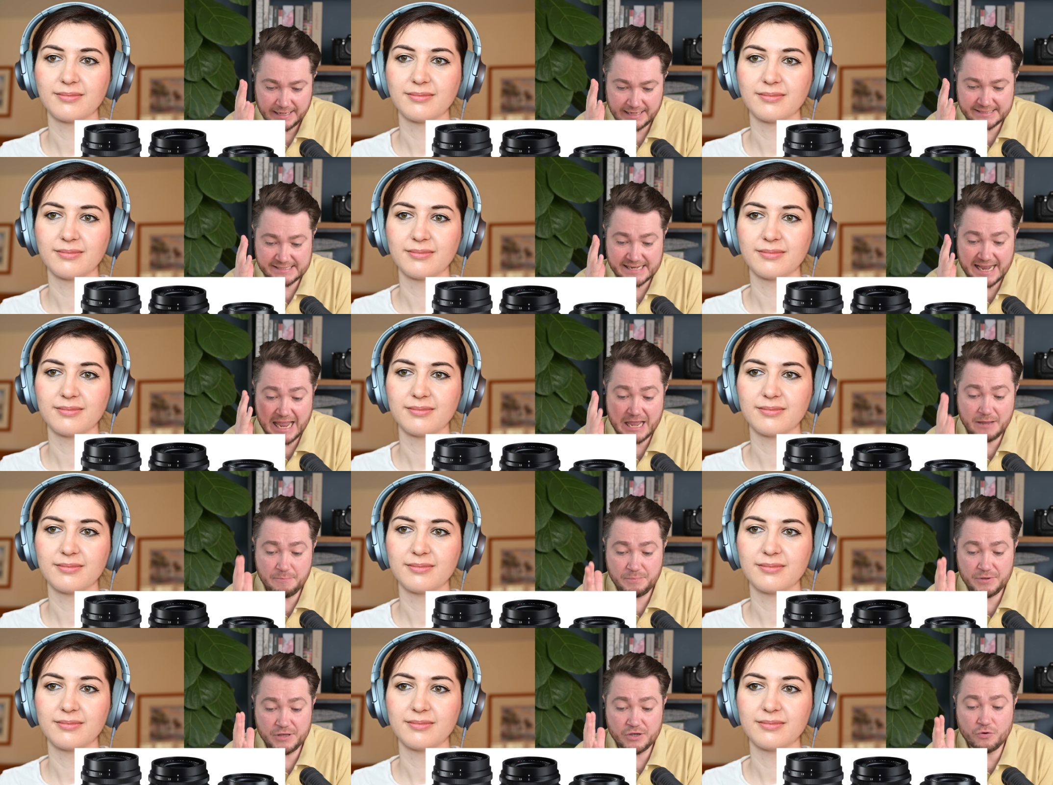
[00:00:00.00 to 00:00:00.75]
Speaker 1: it's
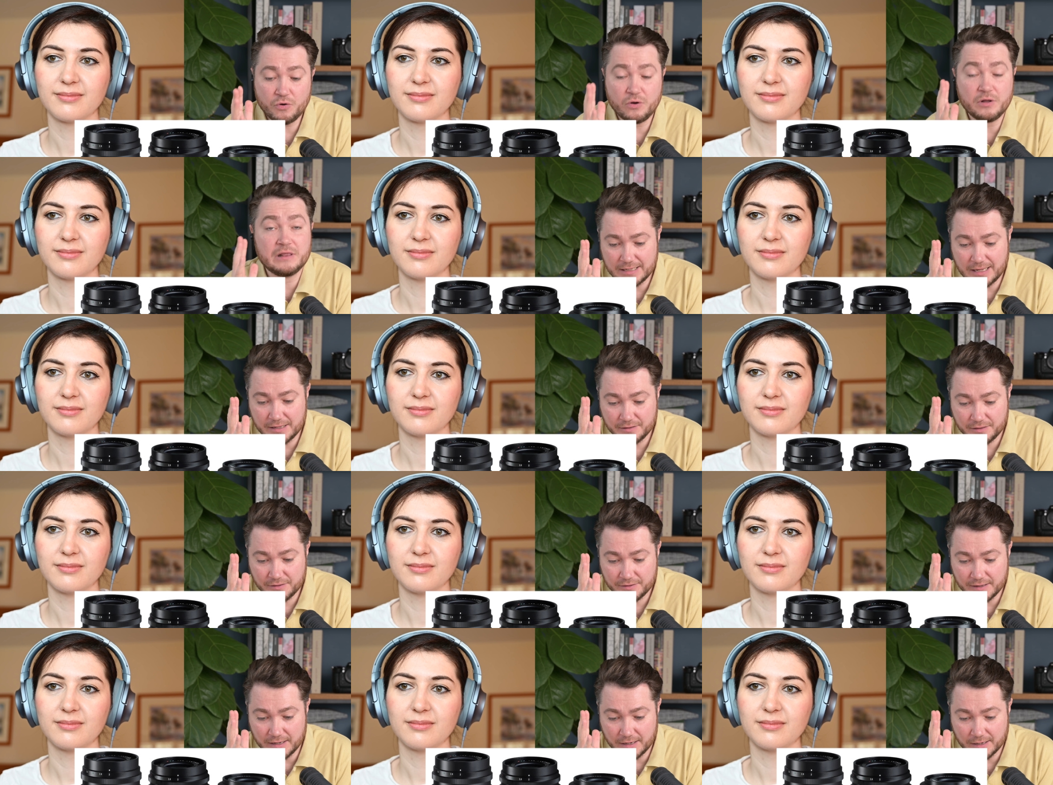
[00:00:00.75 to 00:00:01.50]
APO
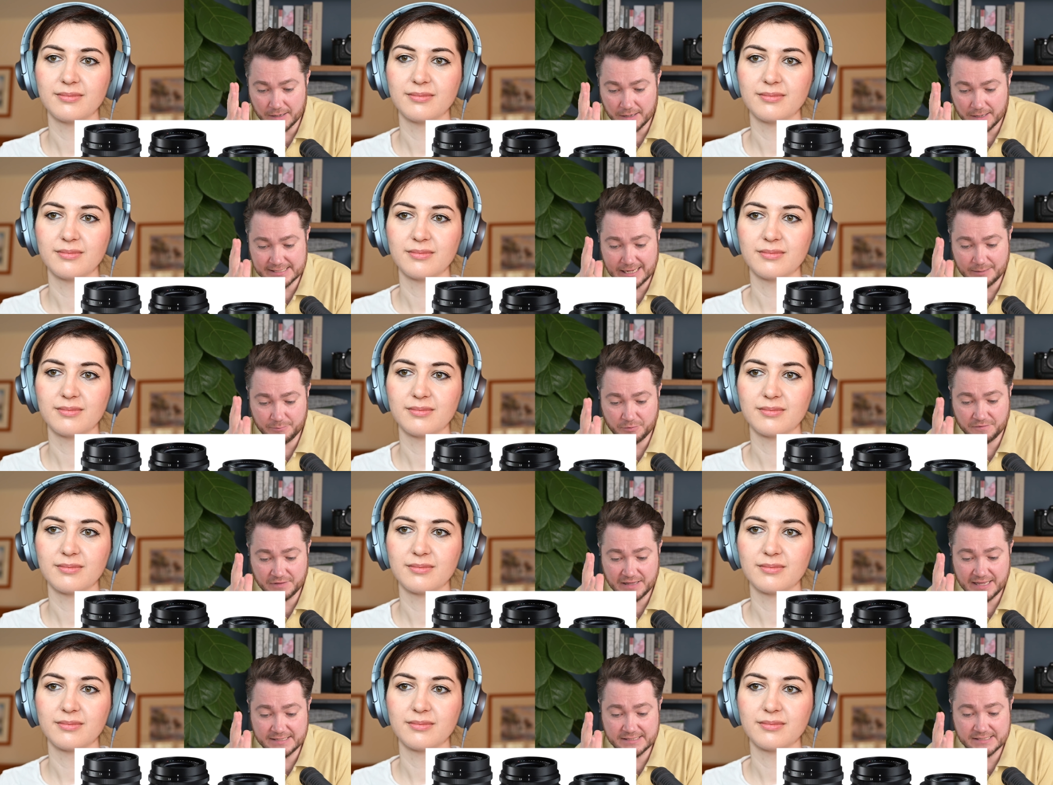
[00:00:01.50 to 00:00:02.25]
Lanthar
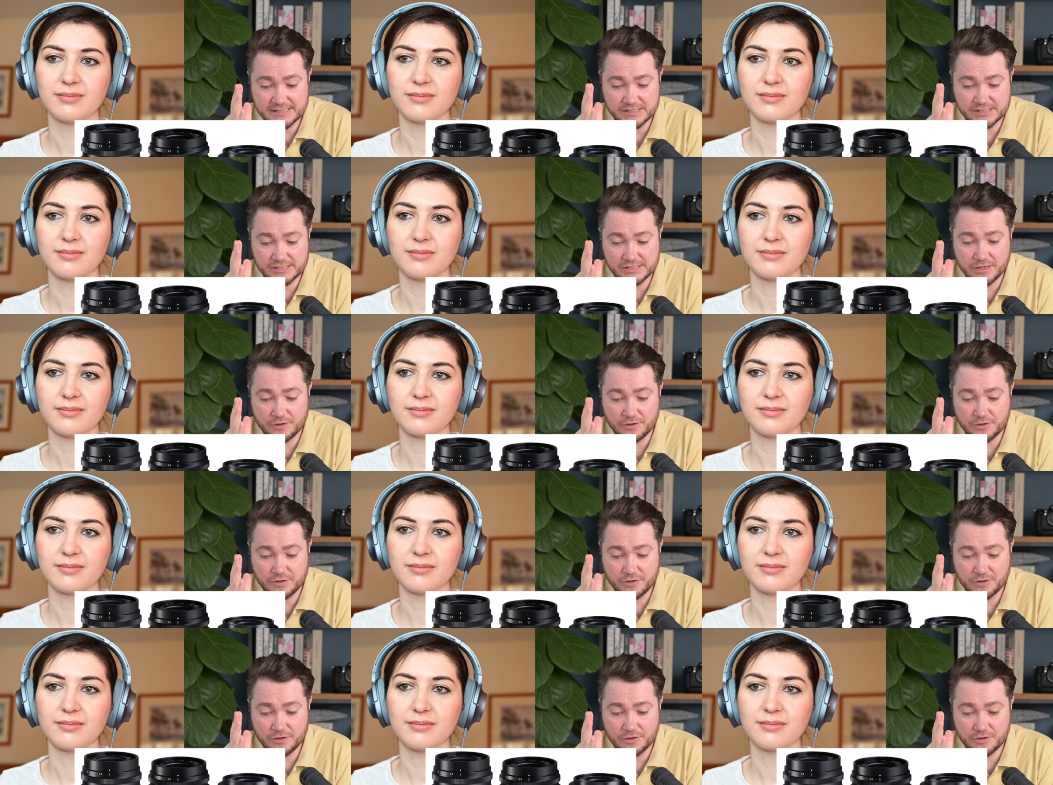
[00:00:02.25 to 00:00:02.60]
type of lenses.